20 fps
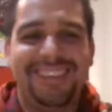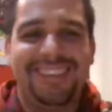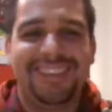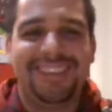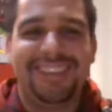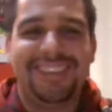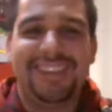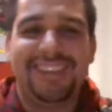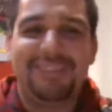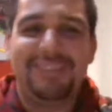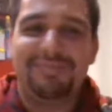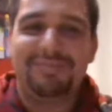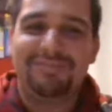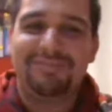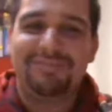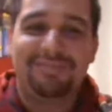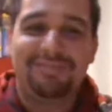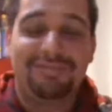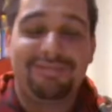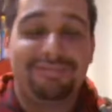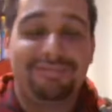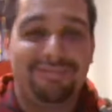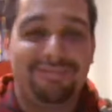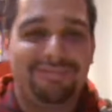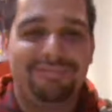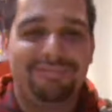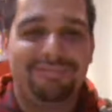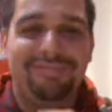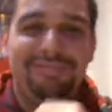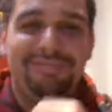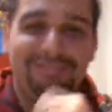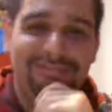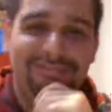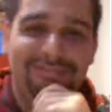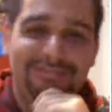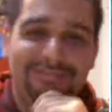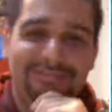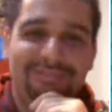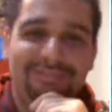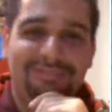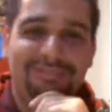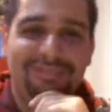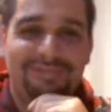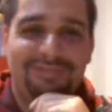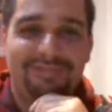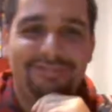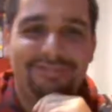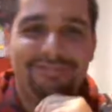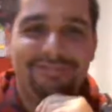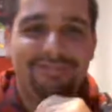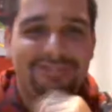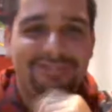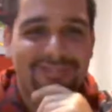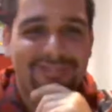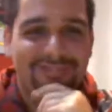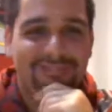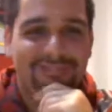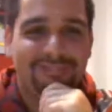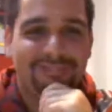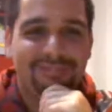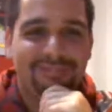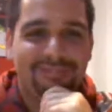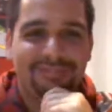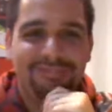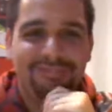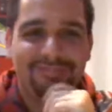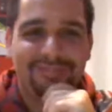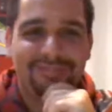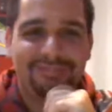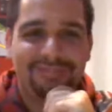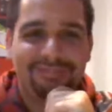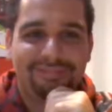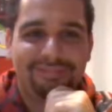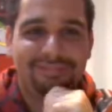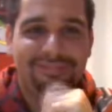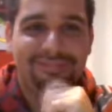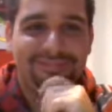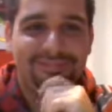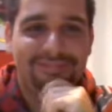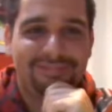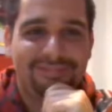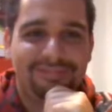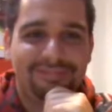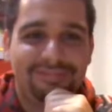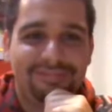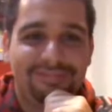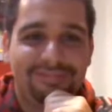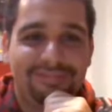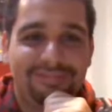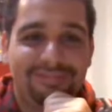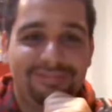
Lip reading: No words are spoken by the person on screen.